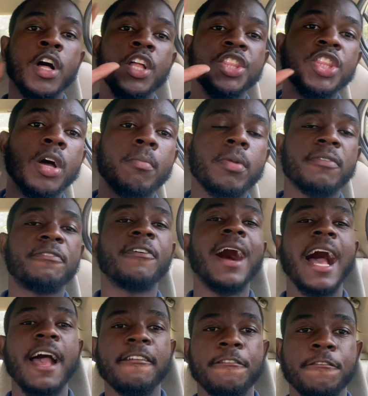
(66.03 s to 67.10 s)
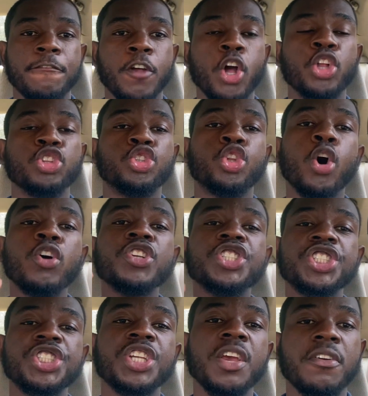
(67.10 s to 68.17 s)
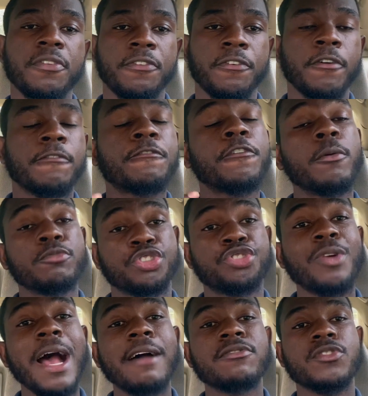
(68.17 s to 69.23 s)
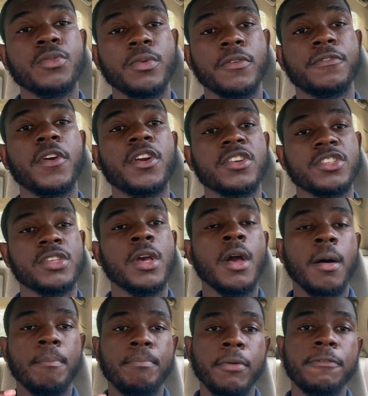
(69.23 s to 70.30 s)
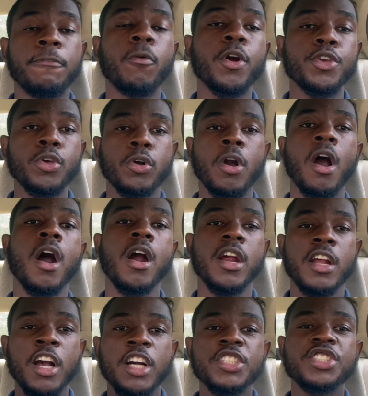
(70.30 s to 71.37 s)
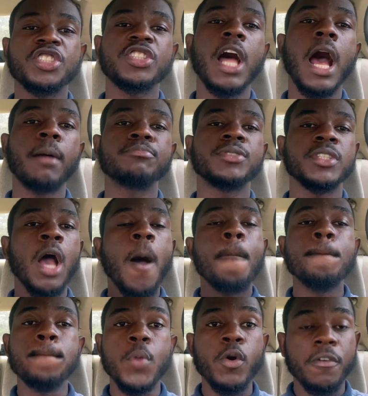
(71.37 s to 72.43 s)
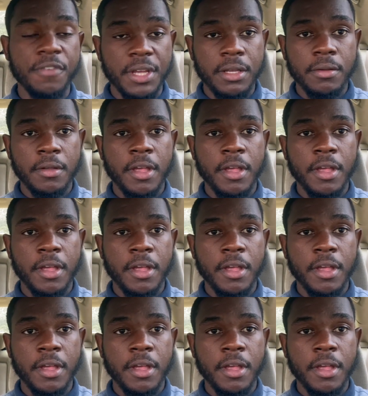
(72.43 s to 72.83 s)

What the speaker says: Number 5, don't shift from drive to reverse before your car stops moving.